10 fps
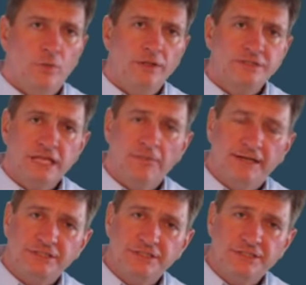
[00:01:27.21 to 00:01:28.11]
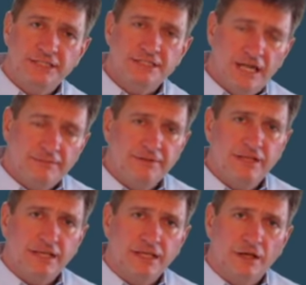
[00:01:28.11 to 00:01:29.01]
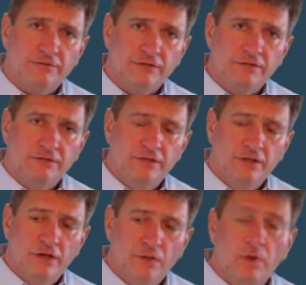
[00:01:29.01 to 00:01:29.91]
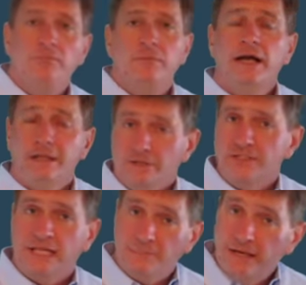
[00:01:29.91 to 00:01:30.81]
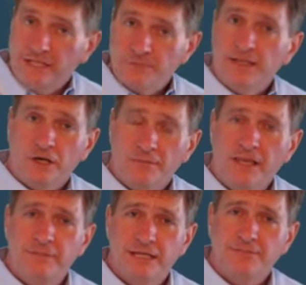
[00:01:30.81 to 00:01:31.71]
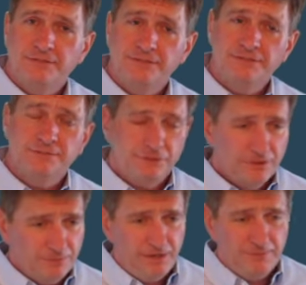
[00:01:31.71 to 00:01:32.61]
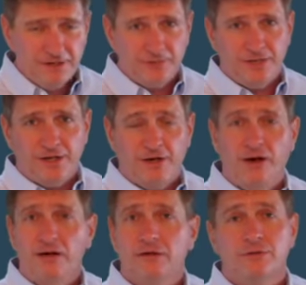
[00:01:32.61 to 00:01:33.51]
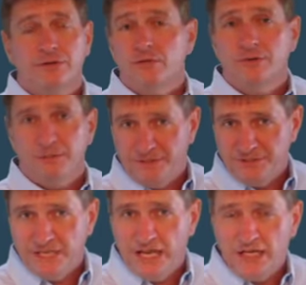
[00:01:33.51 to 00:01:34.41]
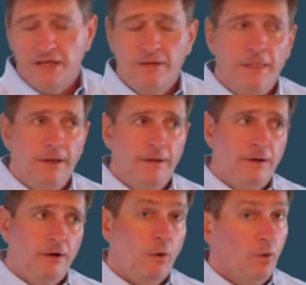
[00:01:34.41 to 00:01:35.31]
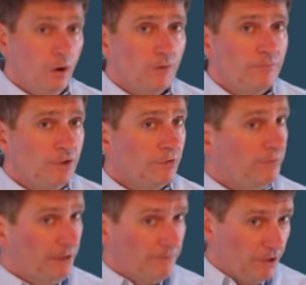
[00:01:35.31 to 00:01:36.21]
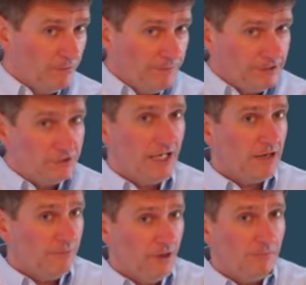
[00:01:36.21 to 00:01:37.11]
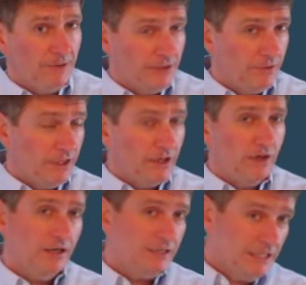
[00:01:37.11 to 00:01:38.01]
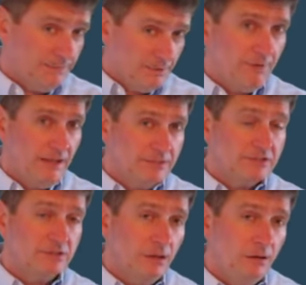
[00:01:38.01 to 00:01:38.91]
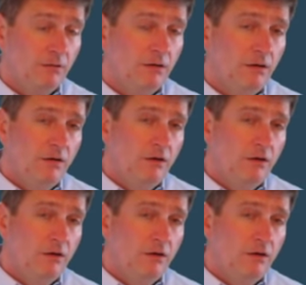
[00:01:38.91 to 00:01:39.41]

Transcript: Well, Tom, I just need time to think it over. Well, I understand. May I explain our payment options? You can pay by credit card, or you can pay by check, or you can pay part by check, part by credit card to keep the payments low,